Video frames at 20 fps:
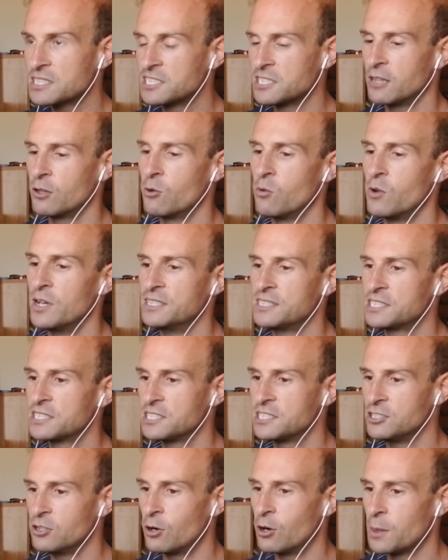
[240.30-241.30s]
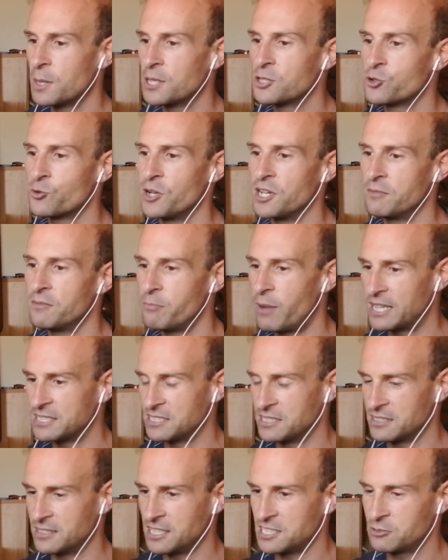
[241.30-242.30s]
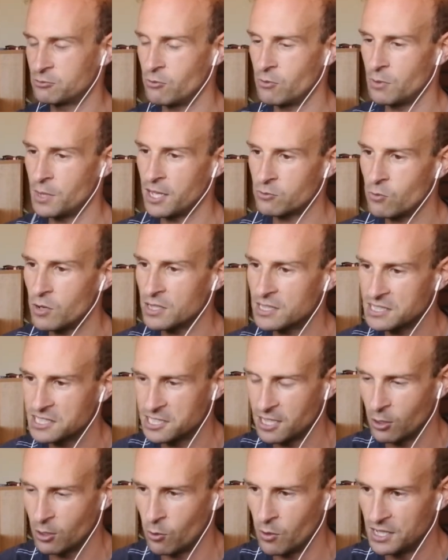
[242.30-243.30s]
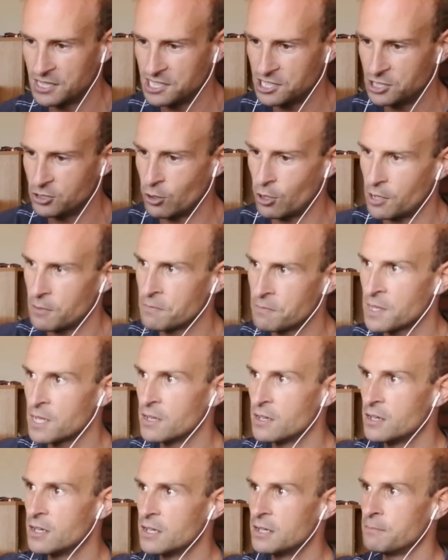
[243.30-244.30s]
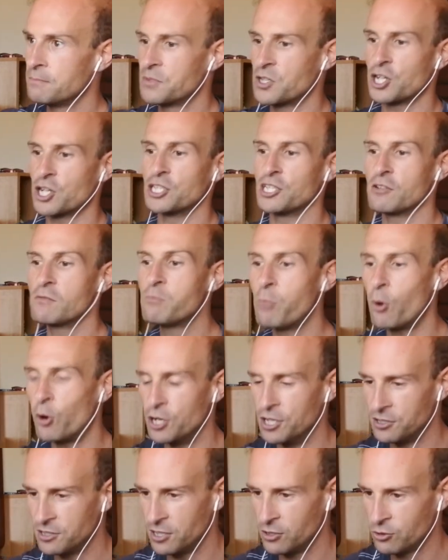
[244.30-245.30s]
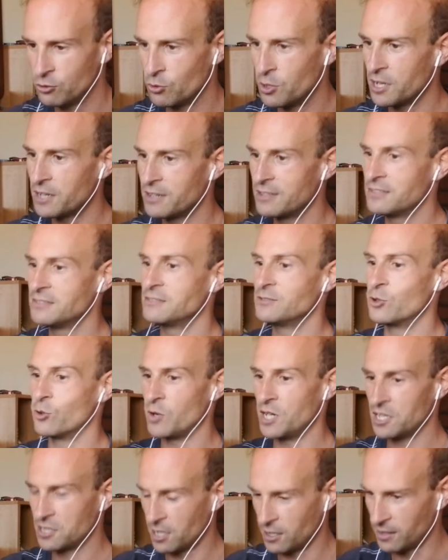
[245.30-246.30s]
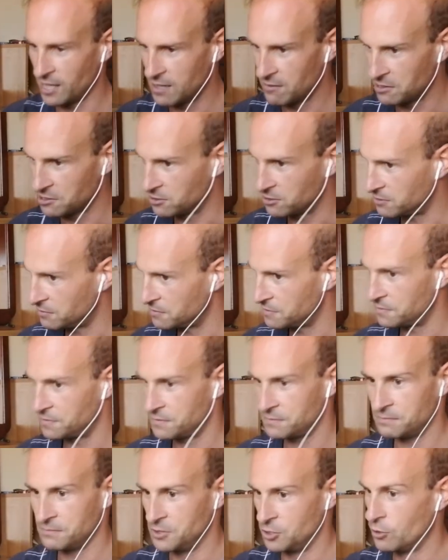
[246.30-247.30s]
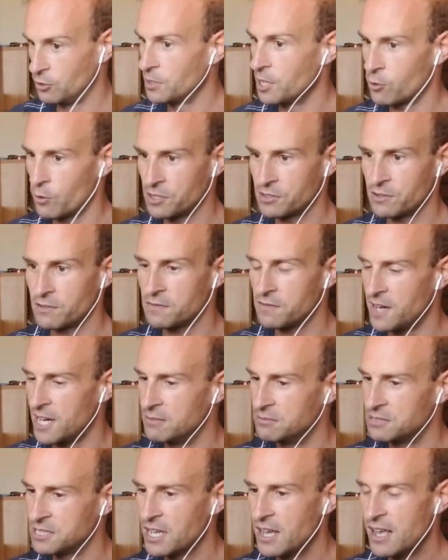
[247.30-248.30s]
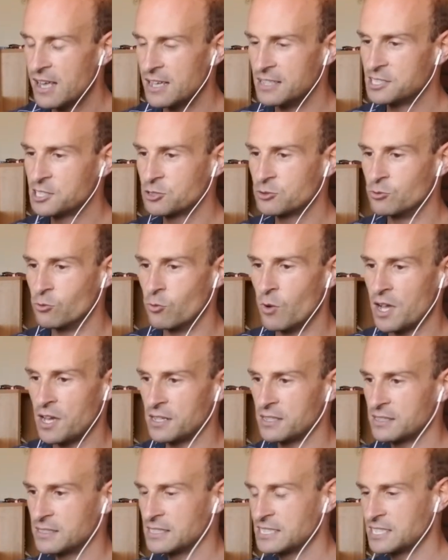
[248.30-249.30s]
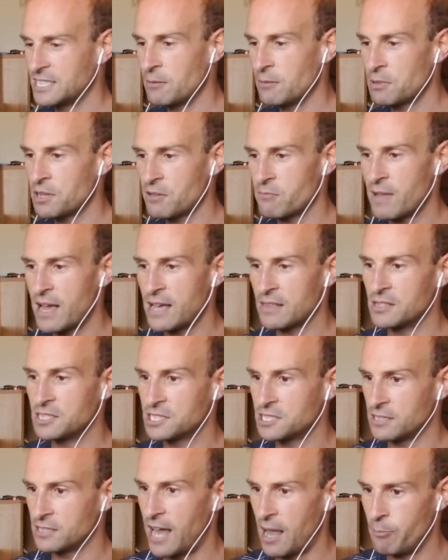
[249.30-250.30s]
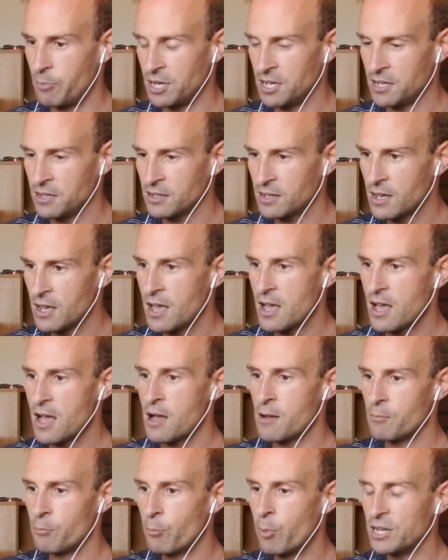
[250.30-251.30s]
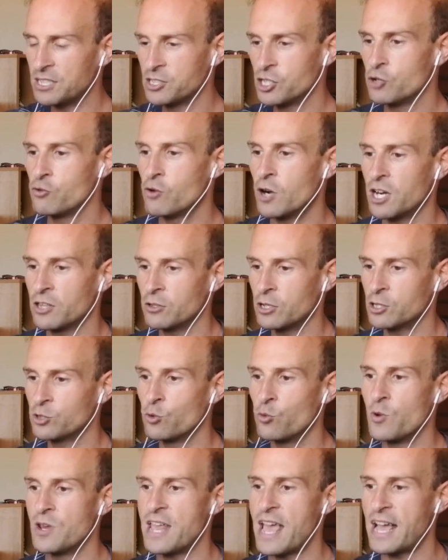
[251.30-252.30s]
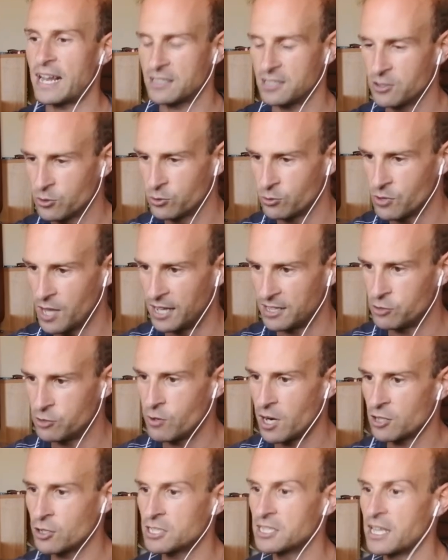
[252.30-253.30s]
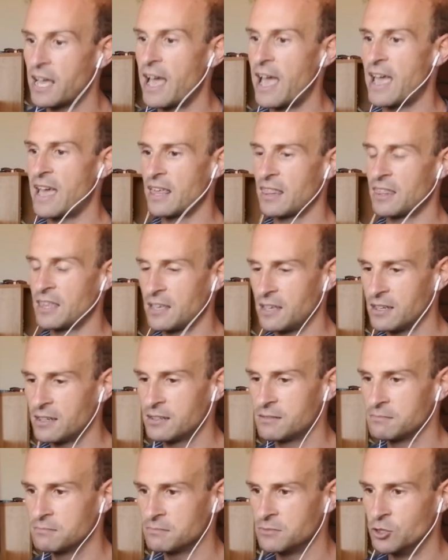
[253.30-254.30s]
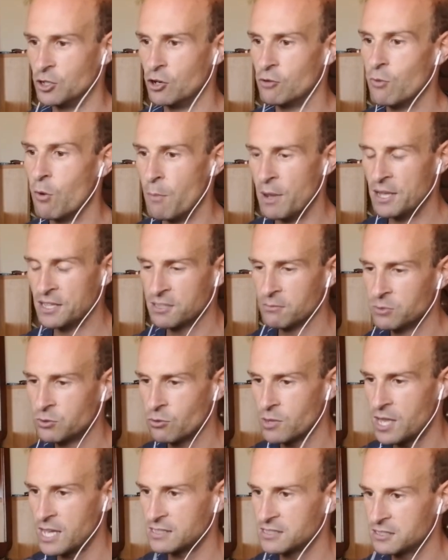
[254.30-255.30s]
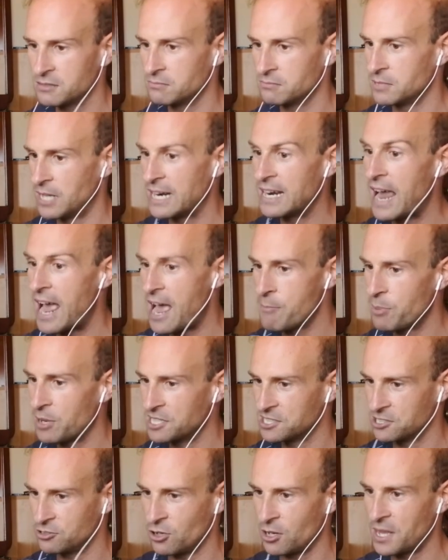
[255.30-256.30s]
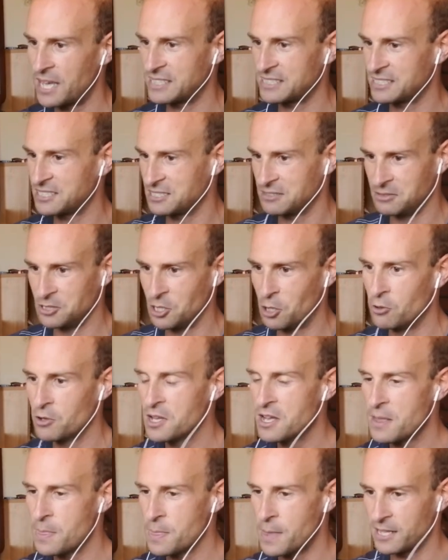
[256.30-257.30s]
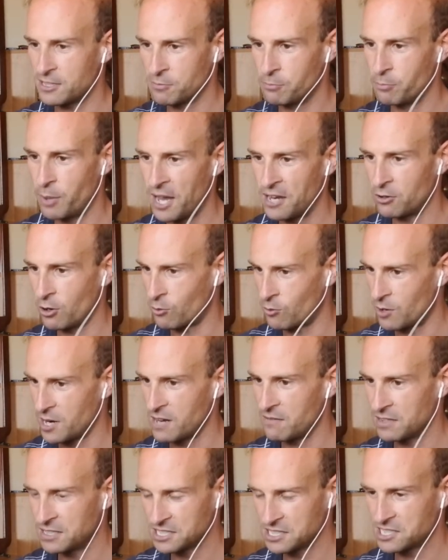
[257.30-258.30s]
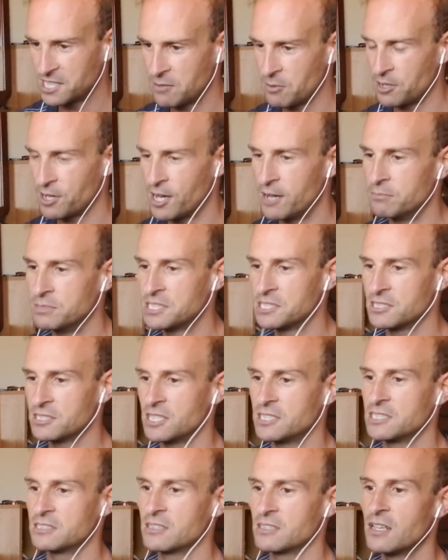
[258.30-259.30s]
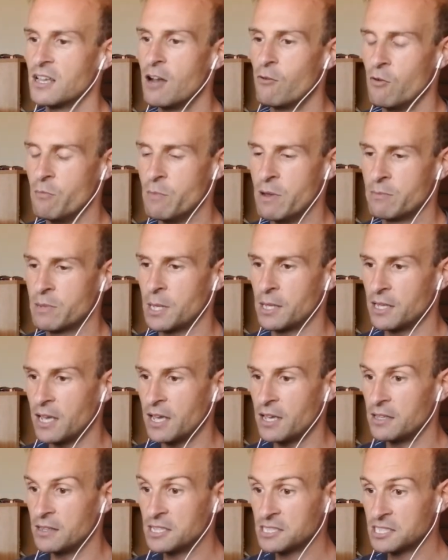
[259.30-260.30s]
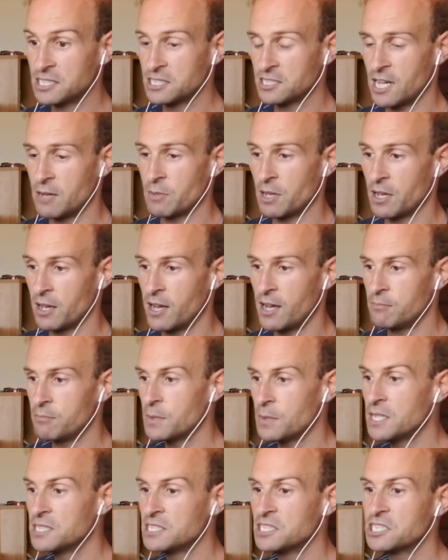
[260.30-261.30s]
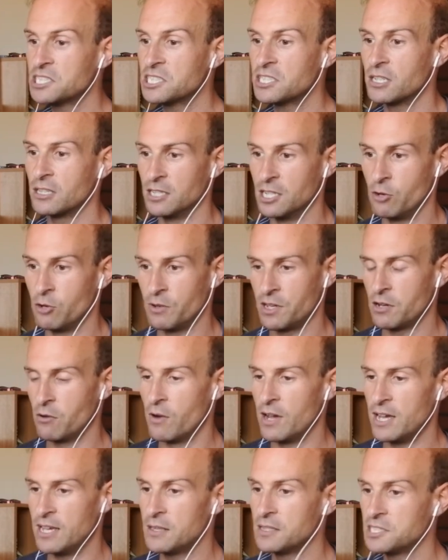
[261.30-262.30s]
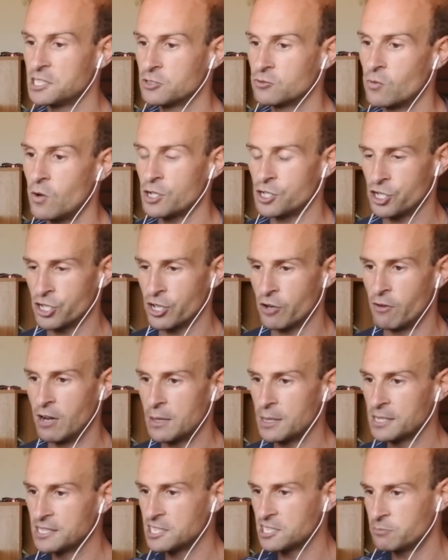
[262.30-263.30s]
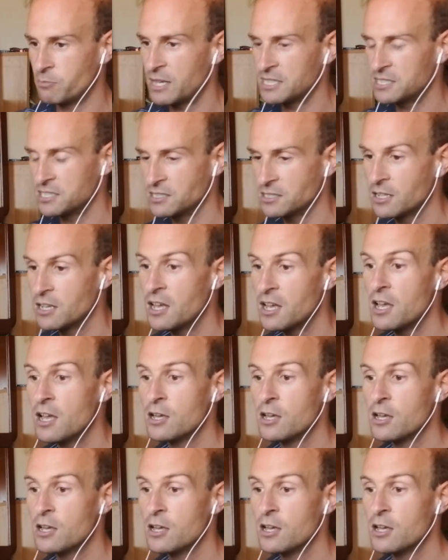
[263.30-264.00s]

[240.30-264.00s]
accelerates the train passing. That's what accelerates your turning point into the greater levels of, the greater vibes. It's when something bad is happening, but you are not reacting to that. You are not adding, momentum to that unhappiness or that pain or whatever it's coming up. It's just remember that, hey, this is coming up, this is clearing away, this is washing away, this is passing